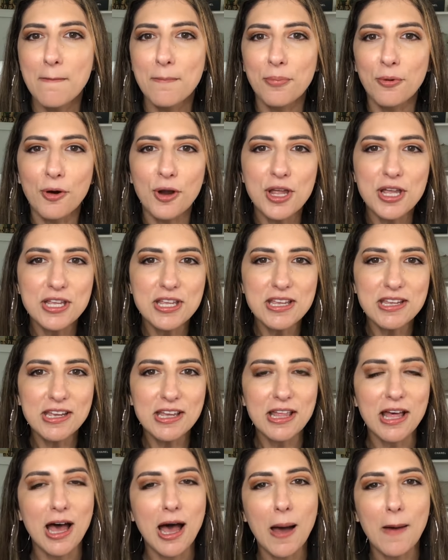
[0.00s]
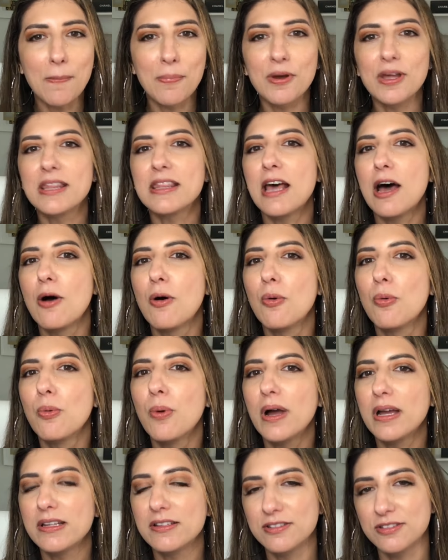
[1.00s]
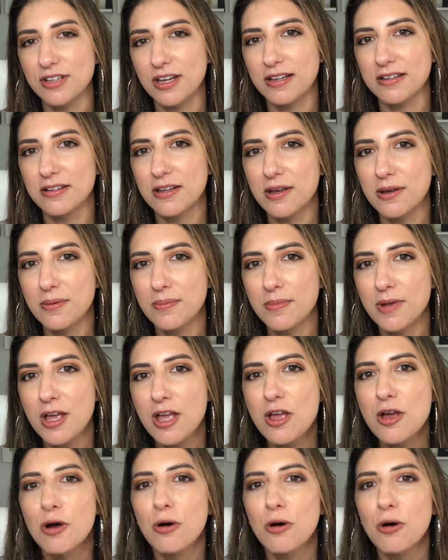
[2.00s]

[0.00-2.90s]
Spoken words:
breaking it up with a white denim